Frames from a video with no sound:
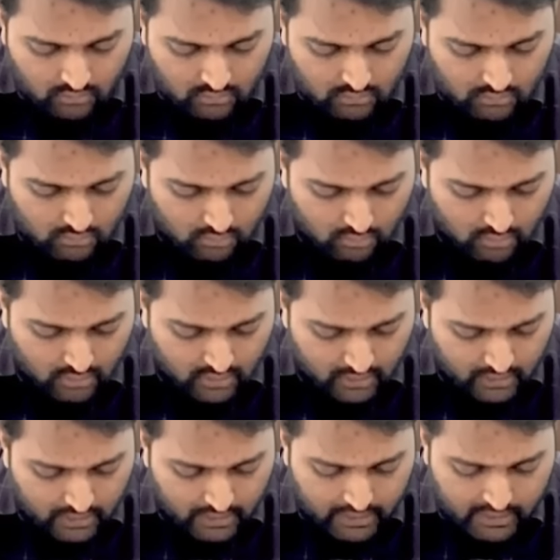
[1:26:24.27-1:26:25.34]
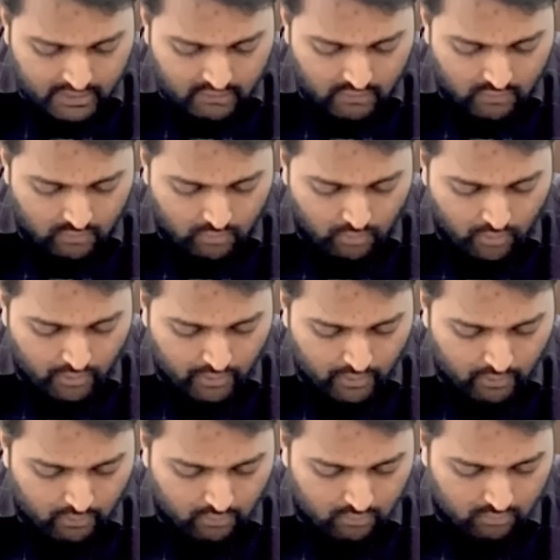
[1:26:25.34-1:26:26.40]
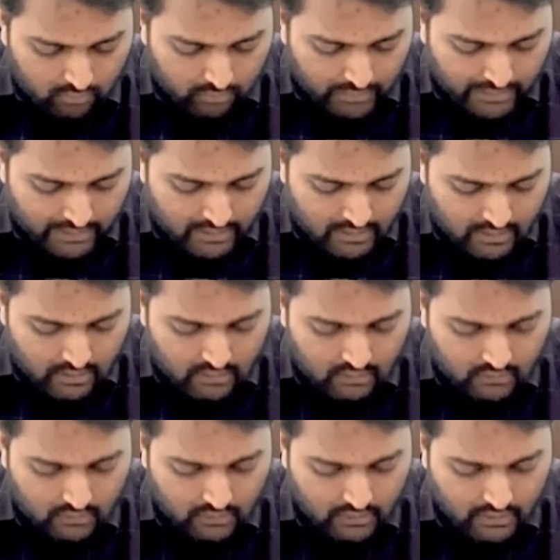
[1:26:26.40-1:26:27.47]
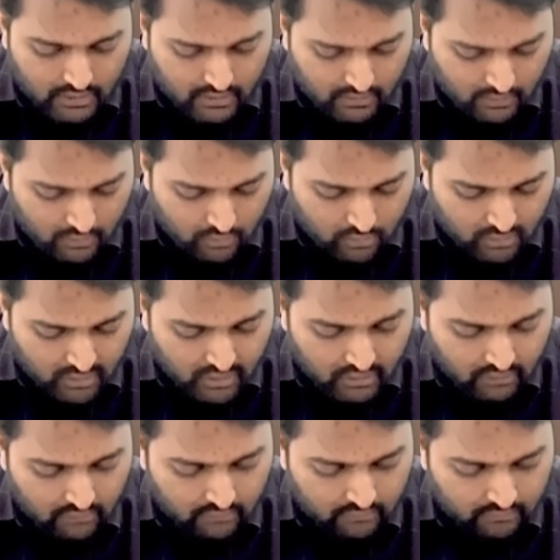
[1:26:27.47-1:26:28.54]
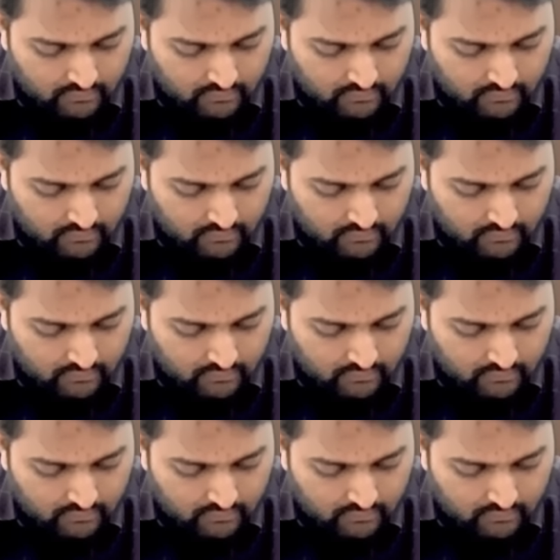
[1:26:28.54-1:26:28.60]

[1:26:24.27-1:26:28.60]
So here KE is equal to 0.2 minus G, that is equal to 3